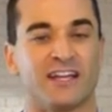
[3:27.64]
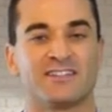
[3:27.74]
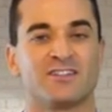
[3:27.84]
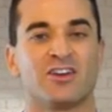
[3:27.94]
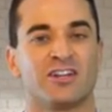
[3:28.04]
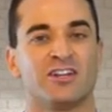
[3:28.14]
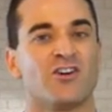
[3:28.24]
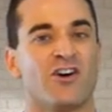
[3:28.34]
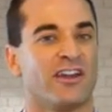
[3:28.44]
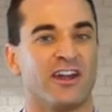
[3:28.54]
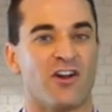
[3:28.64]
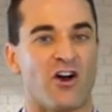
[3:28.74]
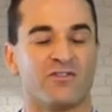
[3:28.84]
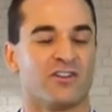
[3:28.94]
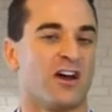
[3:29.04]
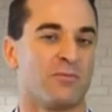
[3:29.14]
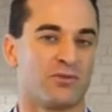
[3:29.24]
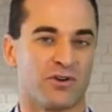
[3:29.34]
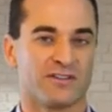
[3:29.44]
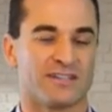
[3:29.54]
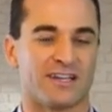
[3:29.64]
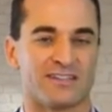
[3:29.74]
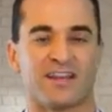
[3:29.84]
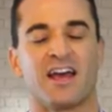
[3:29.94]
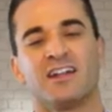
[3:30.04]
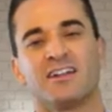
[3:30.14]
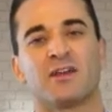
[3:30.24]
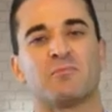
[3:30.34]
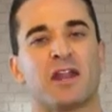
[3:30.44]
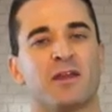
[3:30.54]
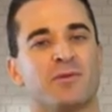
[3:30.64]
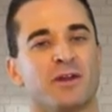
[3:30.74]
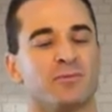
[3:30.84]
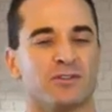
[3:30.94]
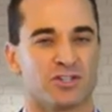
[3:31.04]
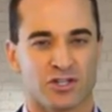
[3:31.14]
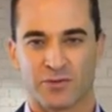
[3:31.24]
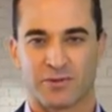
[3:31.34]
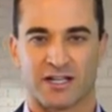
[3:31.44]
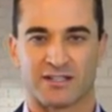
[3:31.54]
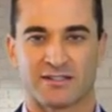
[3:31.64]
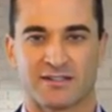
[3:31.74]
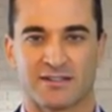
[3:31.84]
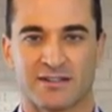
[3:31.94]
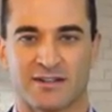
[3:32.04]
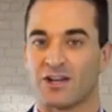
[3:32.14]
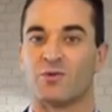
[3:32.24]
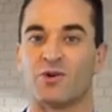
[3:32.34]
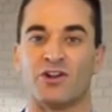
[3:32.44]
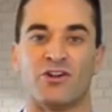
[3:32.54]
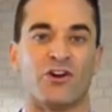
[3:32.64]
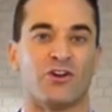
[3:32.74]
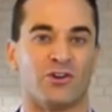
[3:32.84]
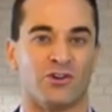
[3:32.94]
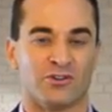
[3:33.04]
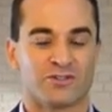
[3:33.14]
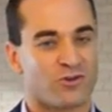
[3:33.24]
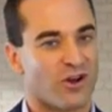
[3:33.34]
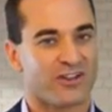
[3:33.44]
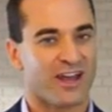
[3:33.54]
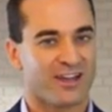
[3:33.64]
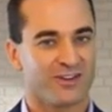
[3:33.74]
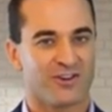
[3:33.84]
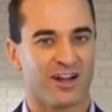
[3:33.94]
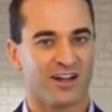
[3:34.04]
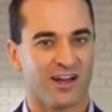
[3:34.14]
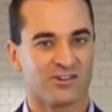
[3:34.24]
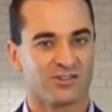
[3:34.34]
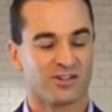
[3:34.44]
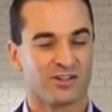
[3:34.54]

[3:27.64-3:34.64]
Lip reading: It's certainly not an overnight process like many people assume it is. Want to know who's growth hacking right now?